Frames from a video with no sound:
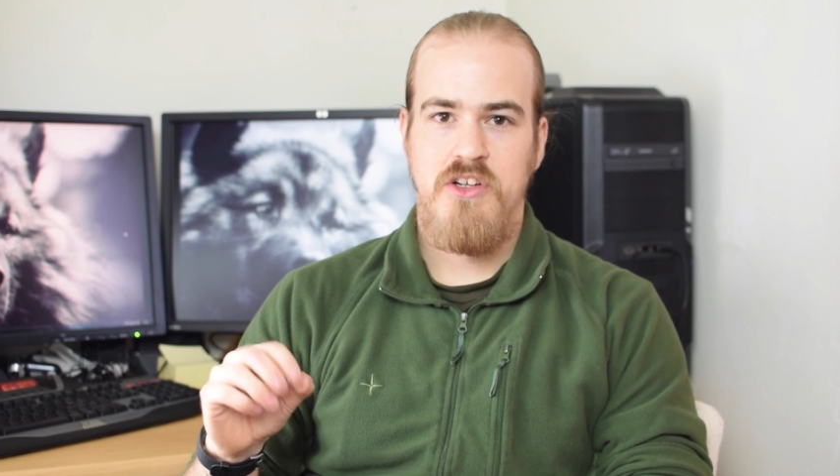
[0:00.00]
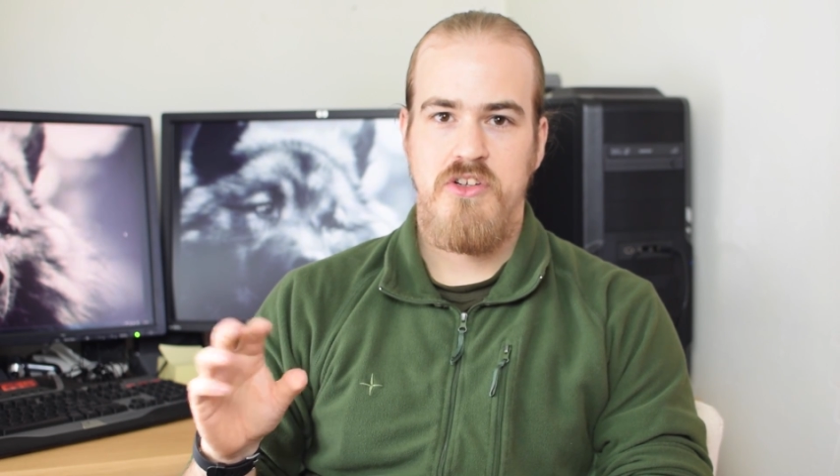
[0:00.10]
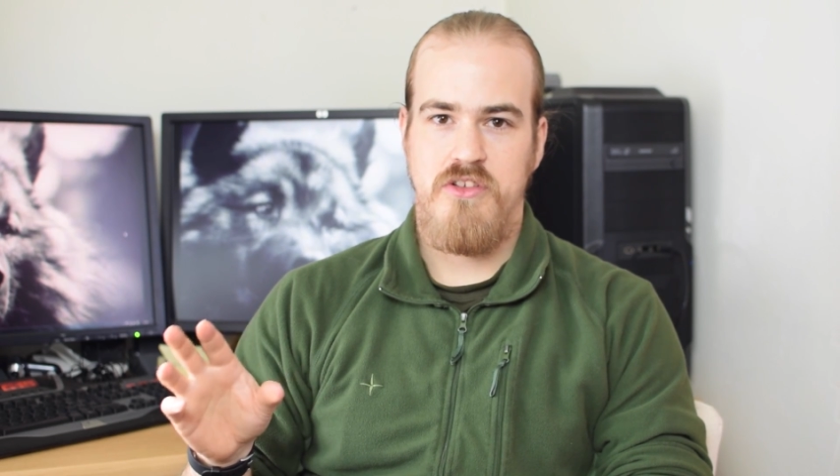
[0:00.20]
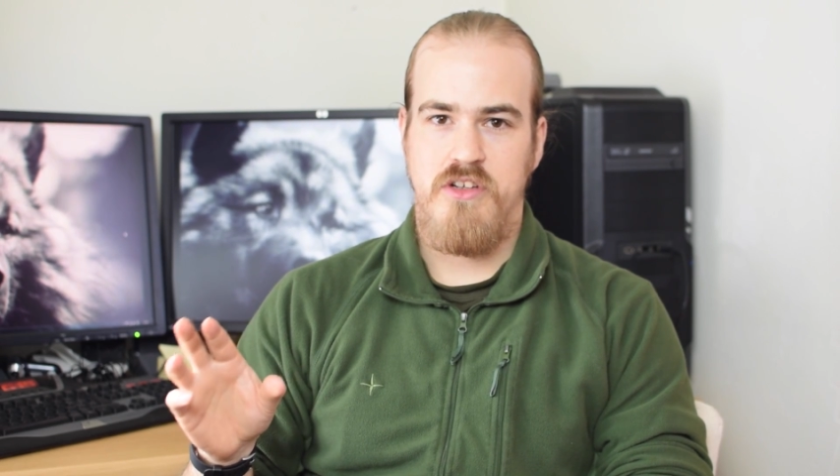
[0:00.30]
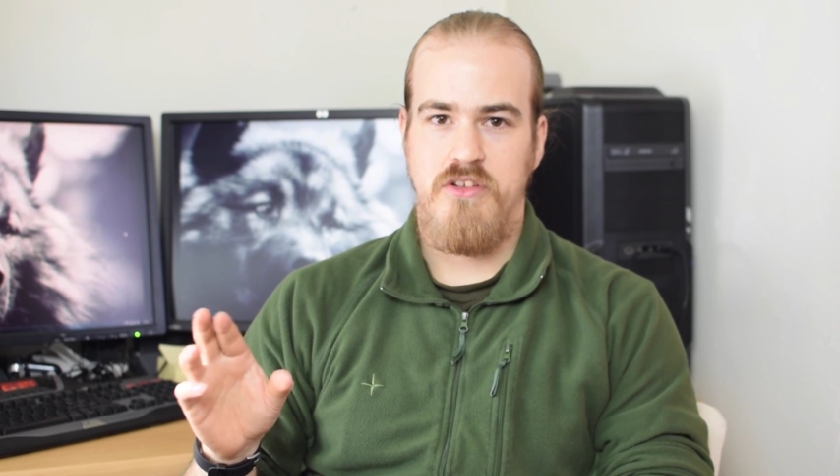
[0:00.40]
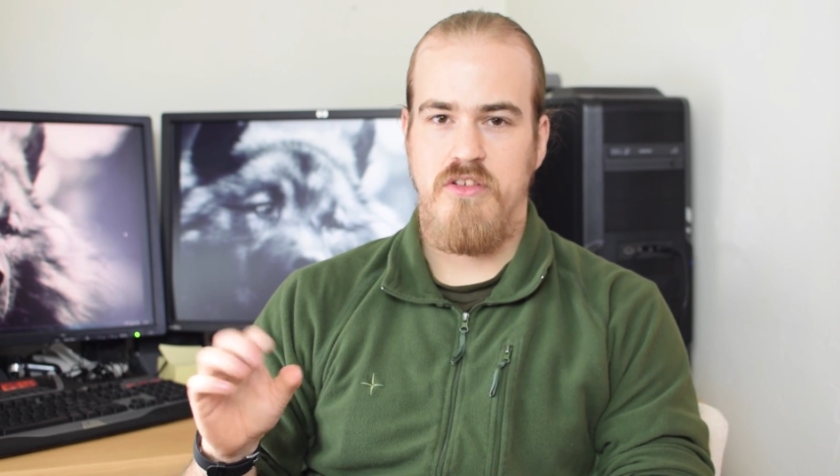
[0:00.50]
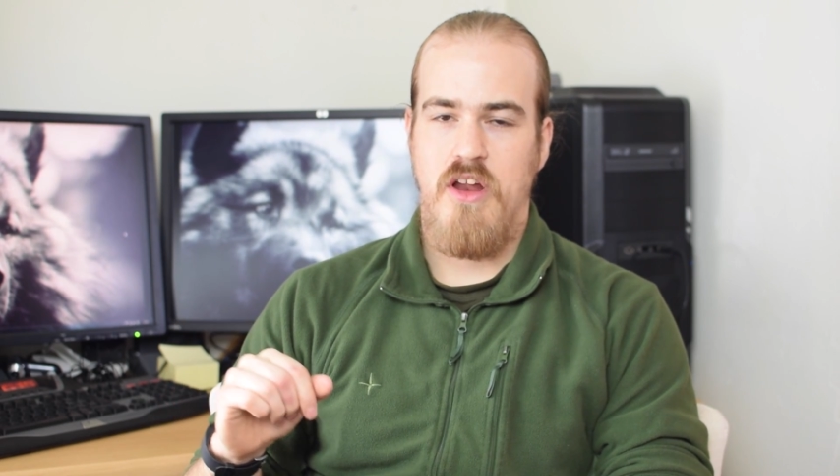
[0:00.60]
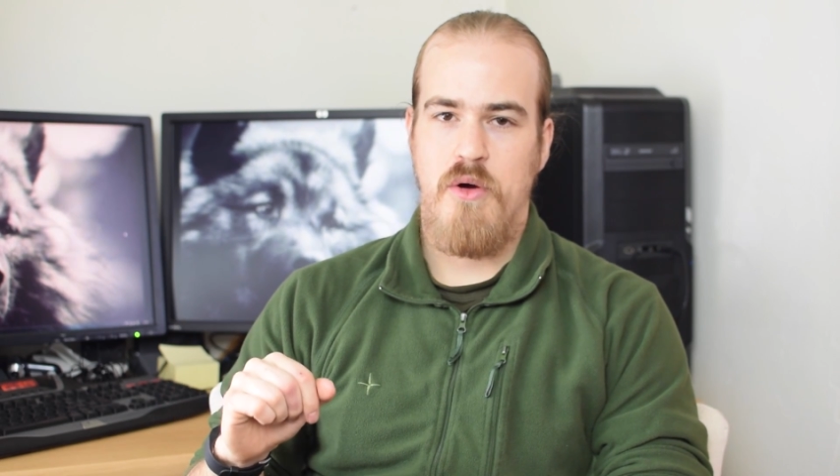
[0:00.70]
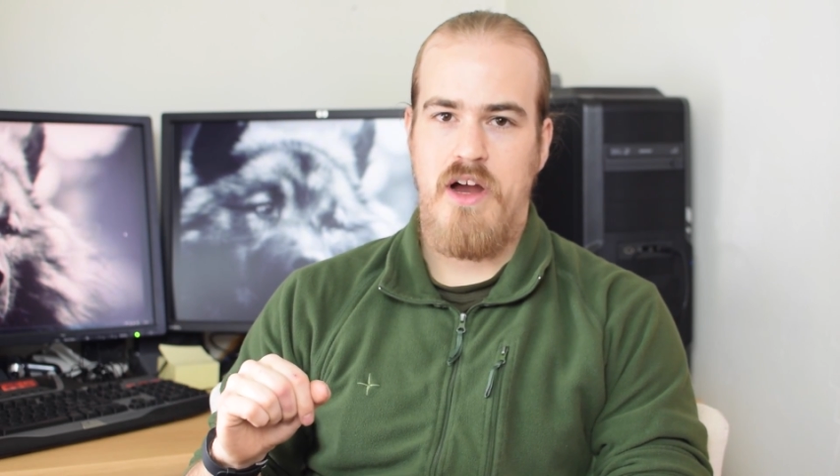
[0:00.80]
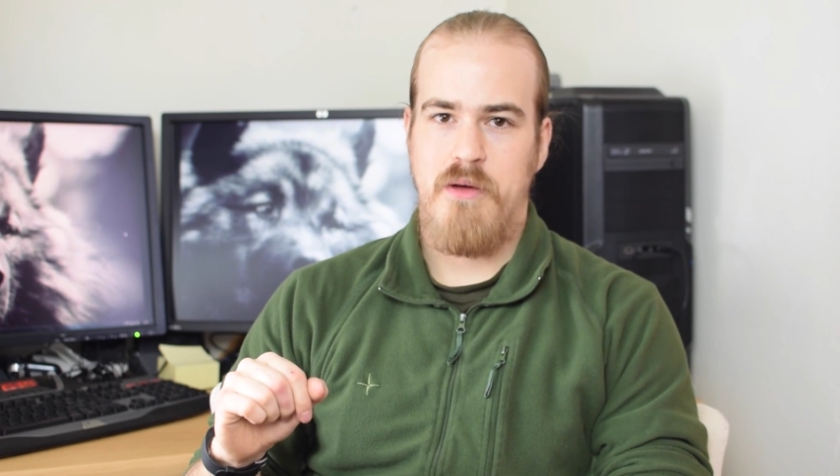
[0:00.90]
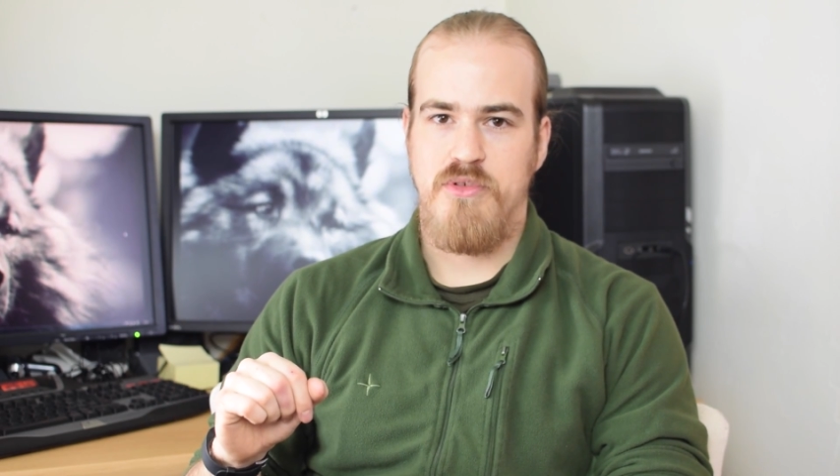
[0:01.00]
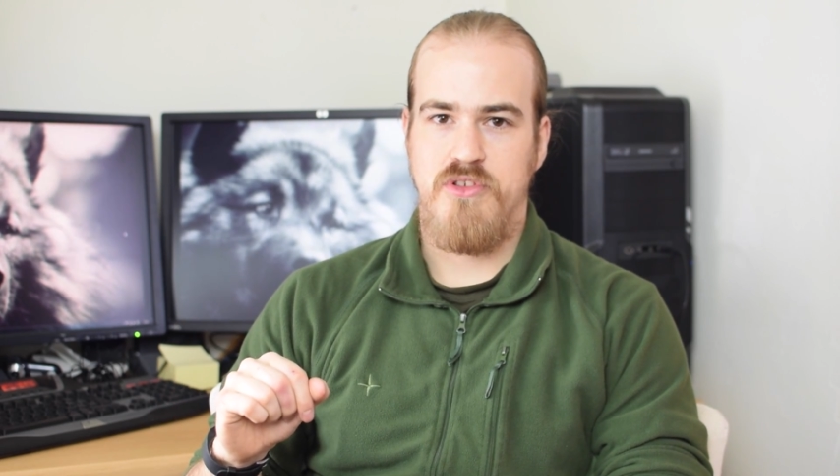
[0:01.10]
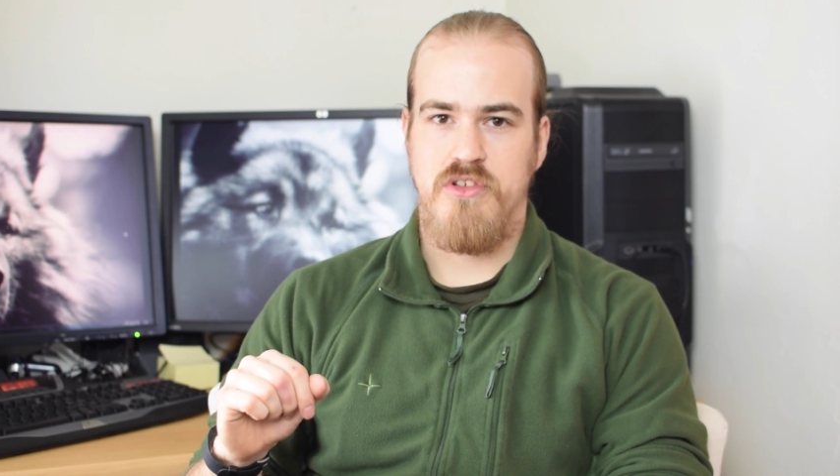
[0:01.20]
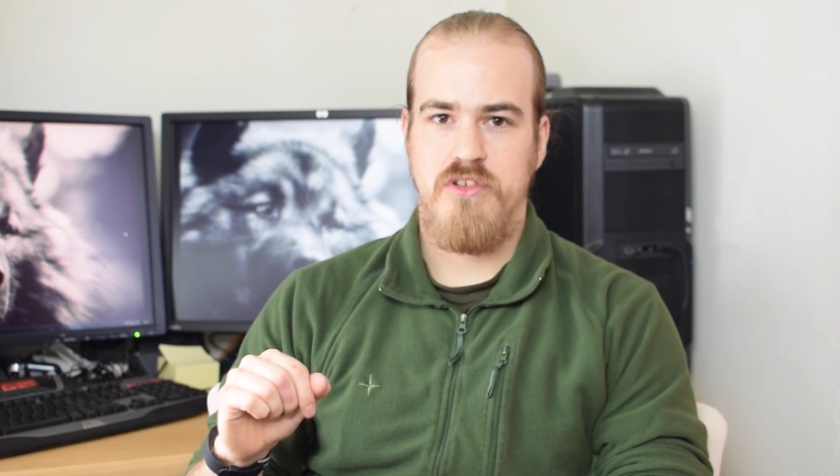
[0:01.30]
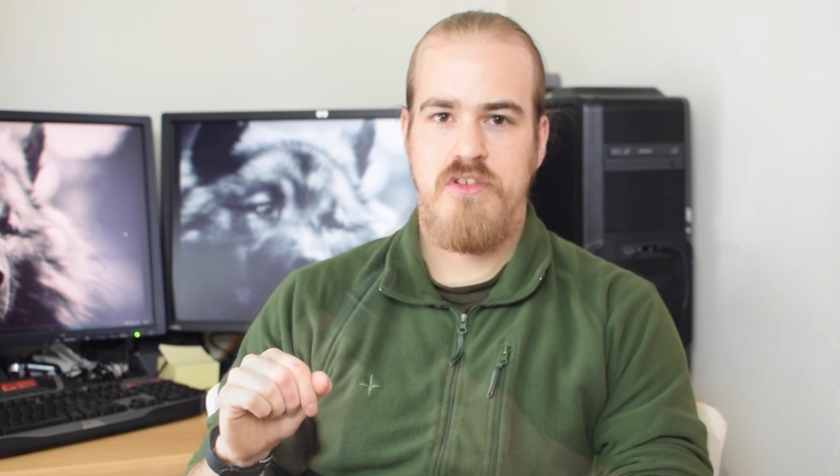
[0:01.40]
to those lower
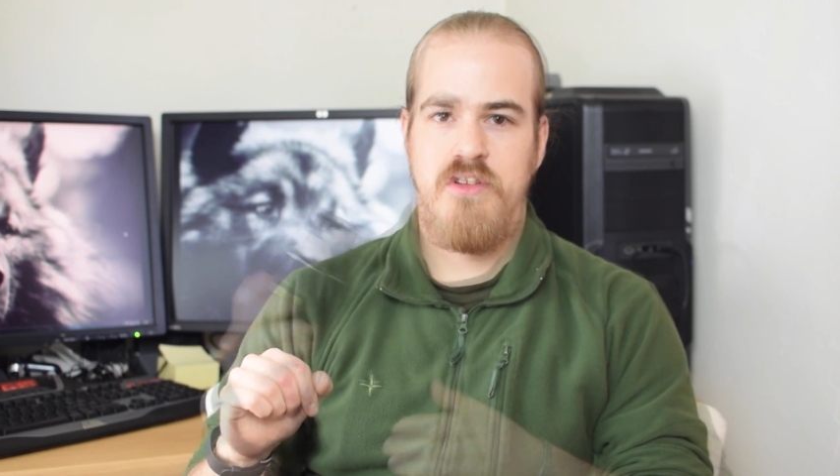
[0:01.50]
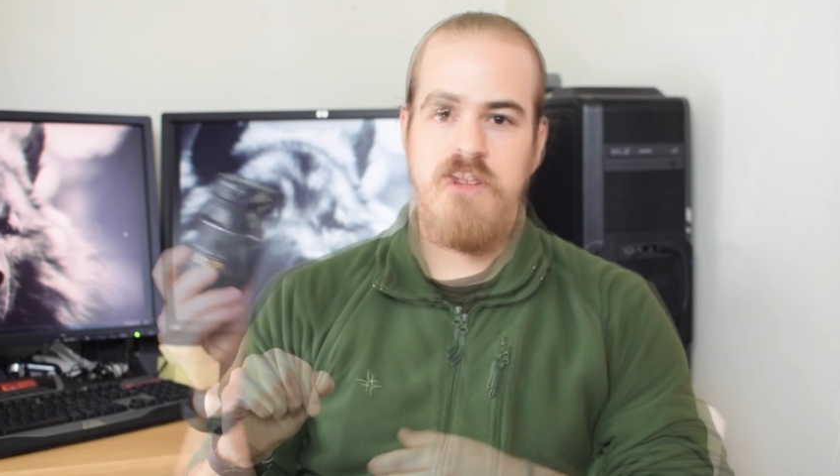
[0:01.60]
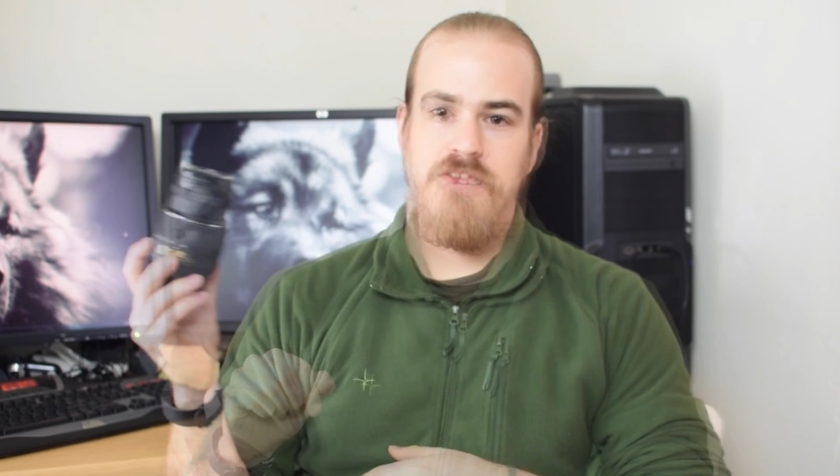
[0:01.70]
apertures.